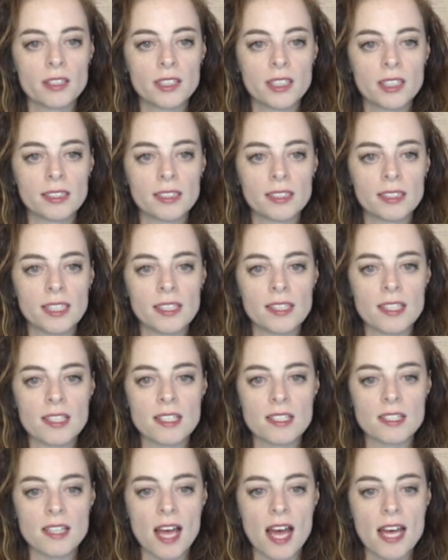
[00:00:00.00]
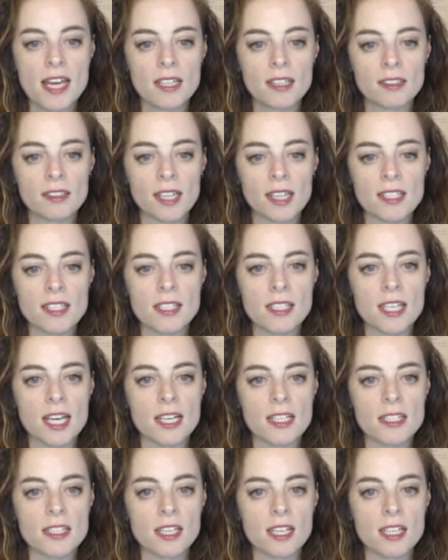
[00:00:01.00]
So you can see this is the heading, that's the
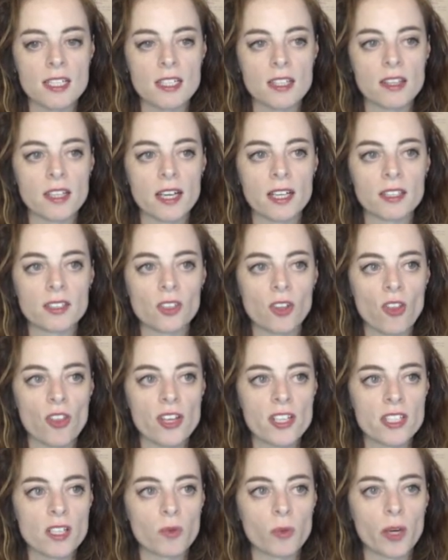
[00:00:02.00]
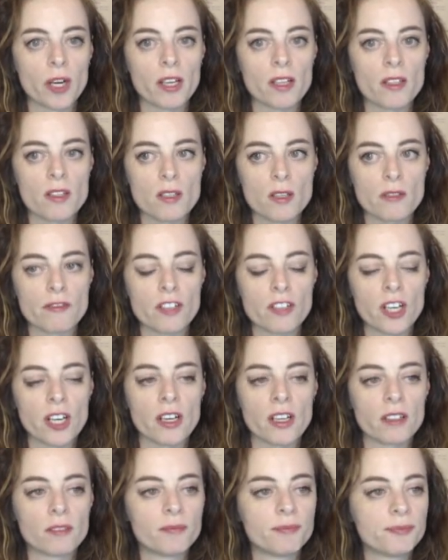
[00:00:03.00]
text that I did there. So things are working so far
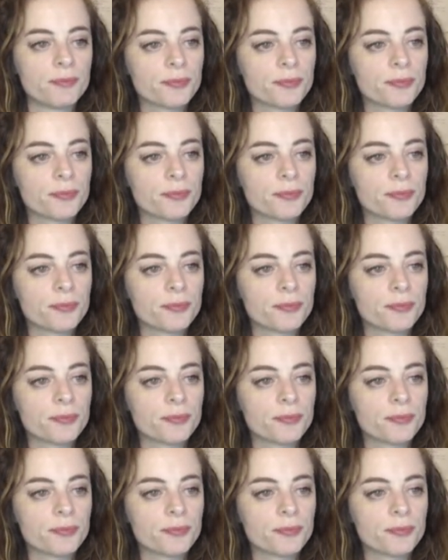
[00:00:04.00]
here.